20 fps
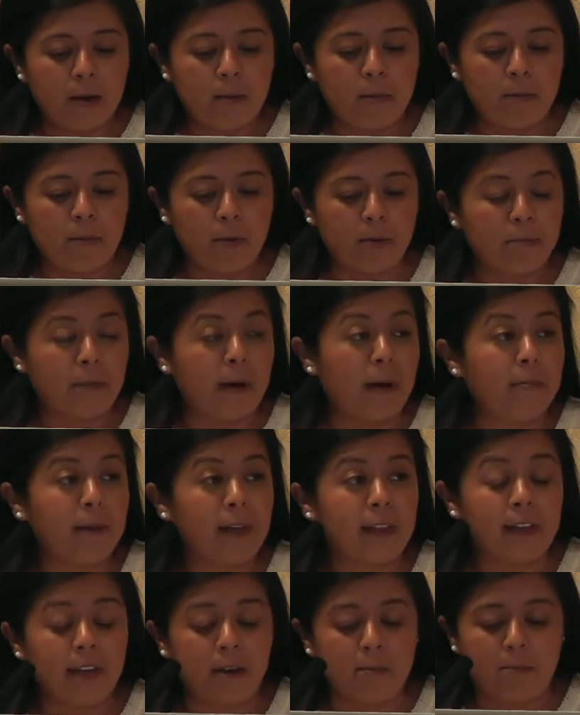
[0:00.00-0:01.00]
Both
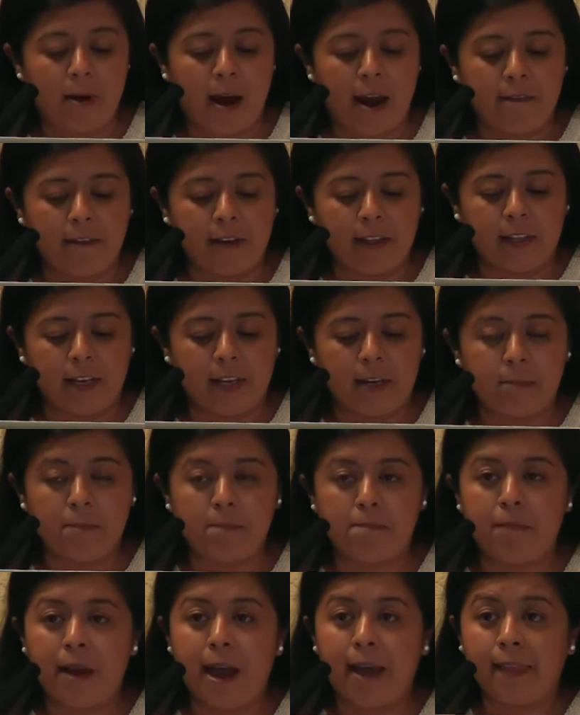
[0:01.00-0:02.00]
publicly and privately,
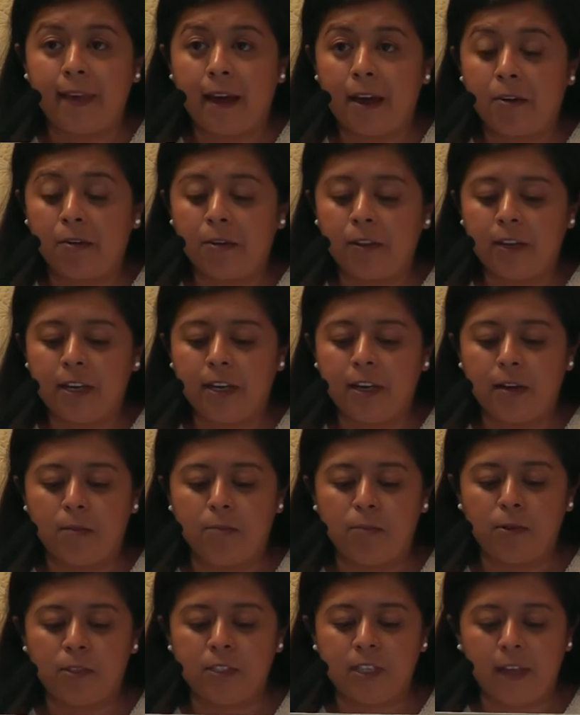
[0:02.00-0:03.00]
bilaterally and
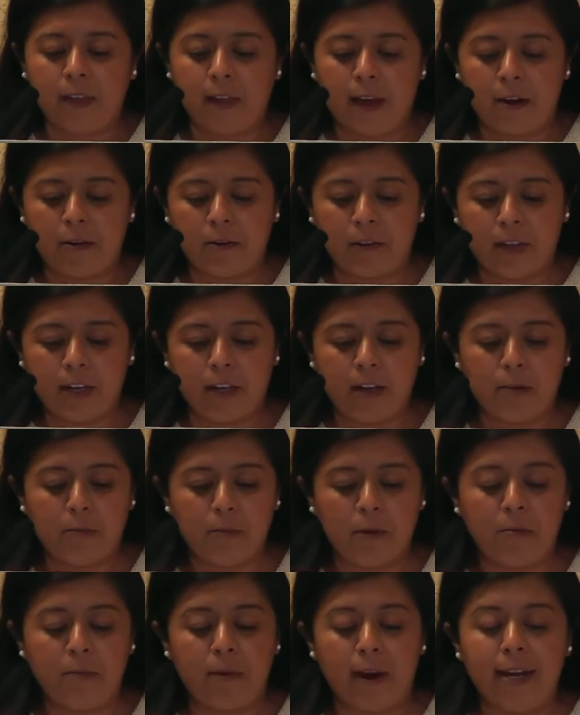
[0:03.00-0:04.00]
multilaterally,
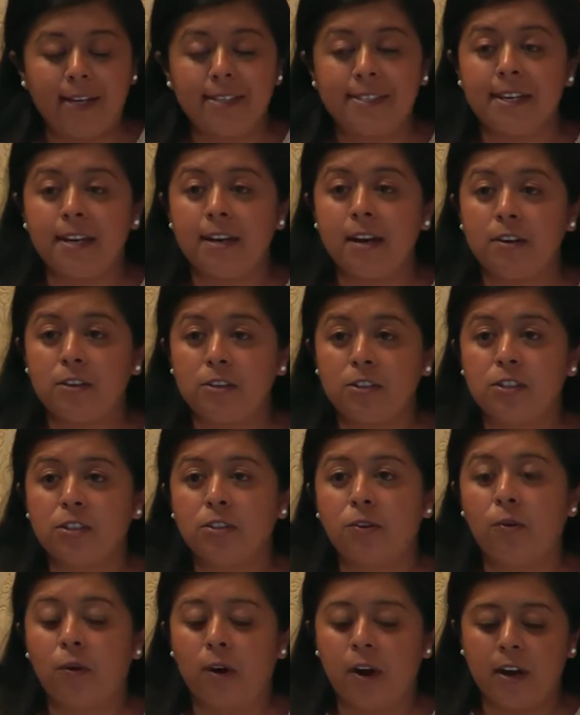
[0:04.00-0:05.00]
we raise and
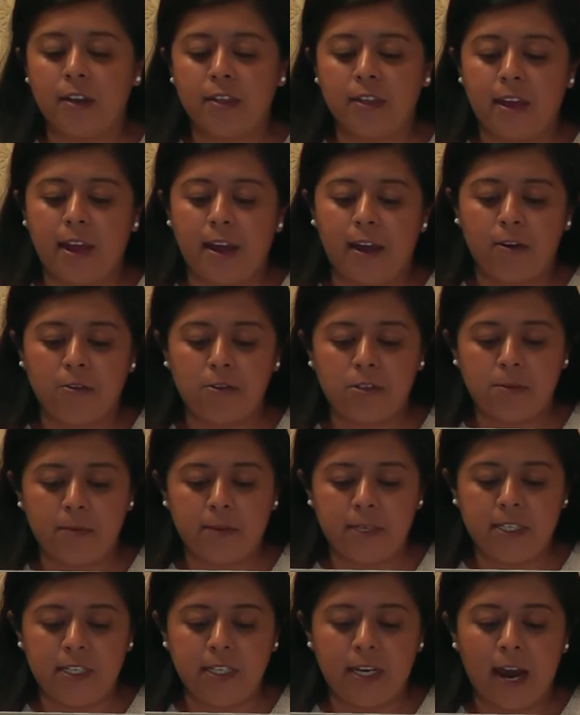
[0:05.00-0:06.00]
underscore that
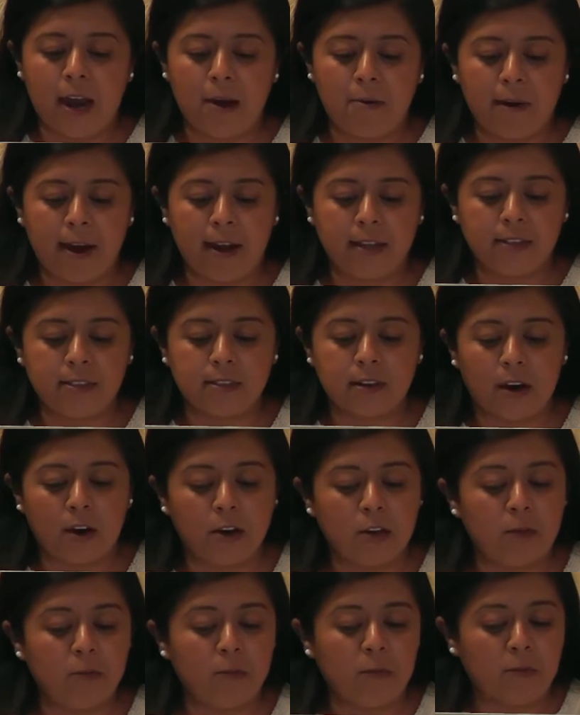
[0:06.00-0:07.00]
LGBTI rights are
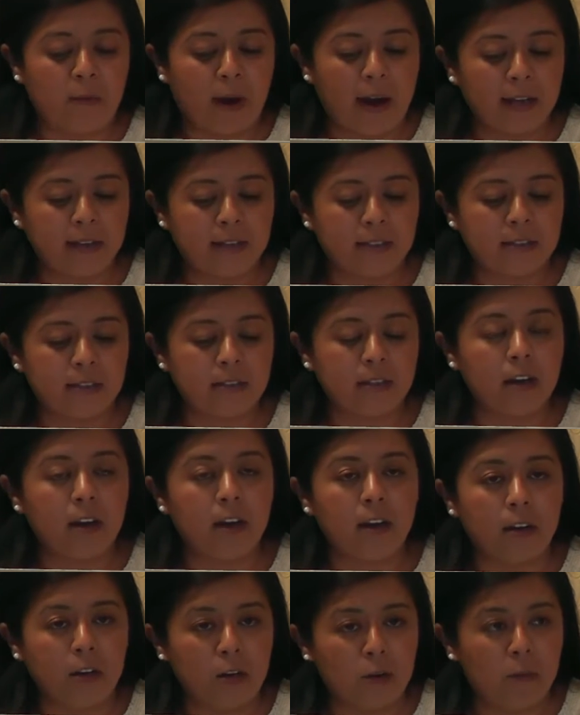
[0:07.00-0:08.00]
human rights,
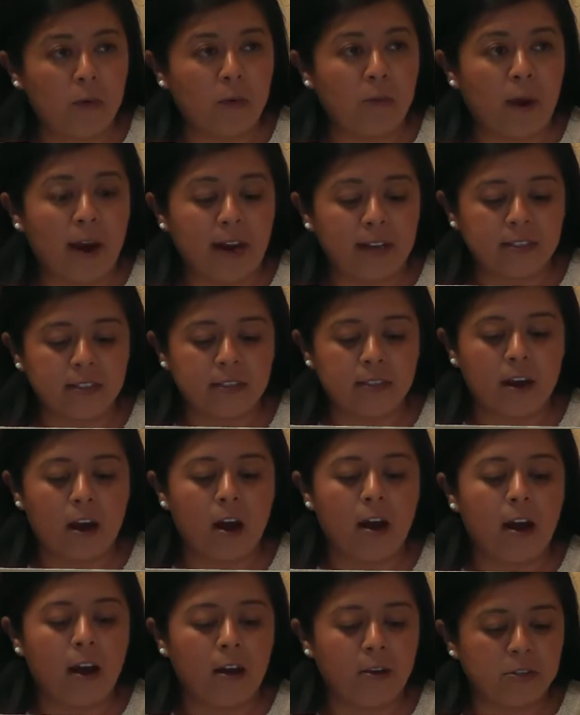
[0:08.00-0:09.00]
and human rights
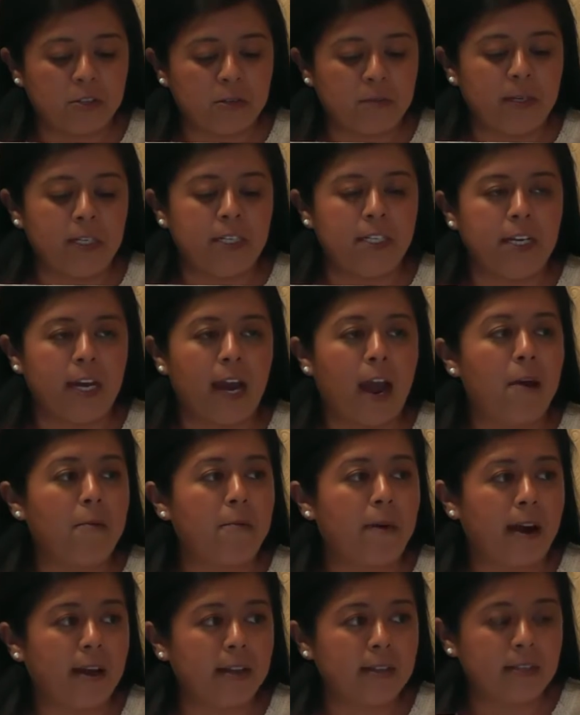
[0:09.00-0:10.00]
are LGBTI
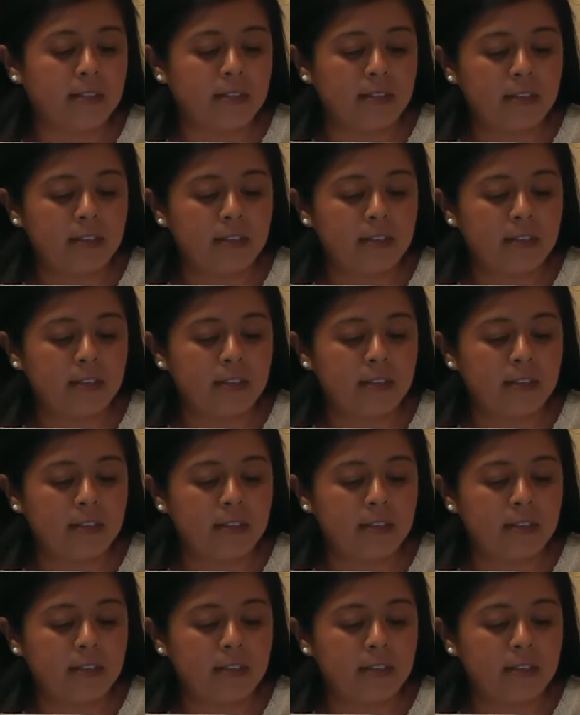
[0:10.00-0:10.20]
rights.